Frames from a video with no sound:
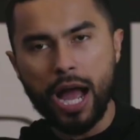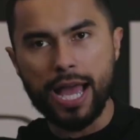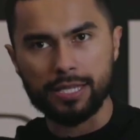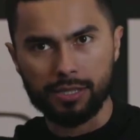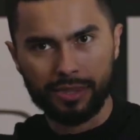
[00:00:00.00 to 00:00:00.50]

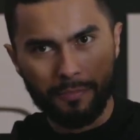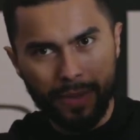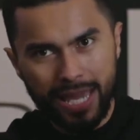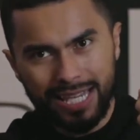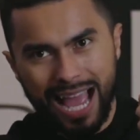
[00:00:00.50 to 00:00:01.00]
Guys, the
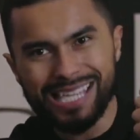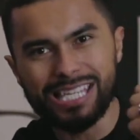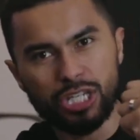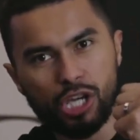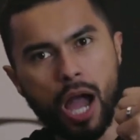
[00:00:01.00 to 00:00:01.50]
main guys
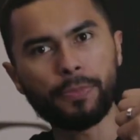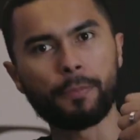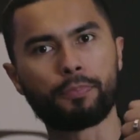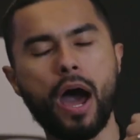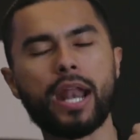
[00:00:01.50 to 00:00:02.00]
that shop the
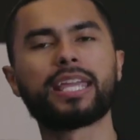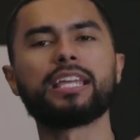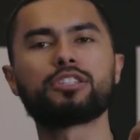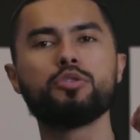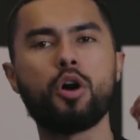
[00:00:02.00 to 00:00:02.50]
product
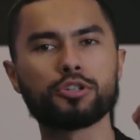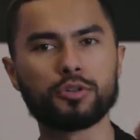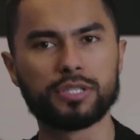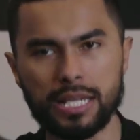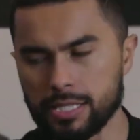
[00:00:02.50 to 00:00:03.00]
get to
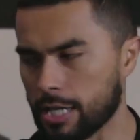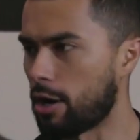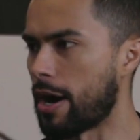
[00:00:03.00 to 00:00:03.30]
also dictate.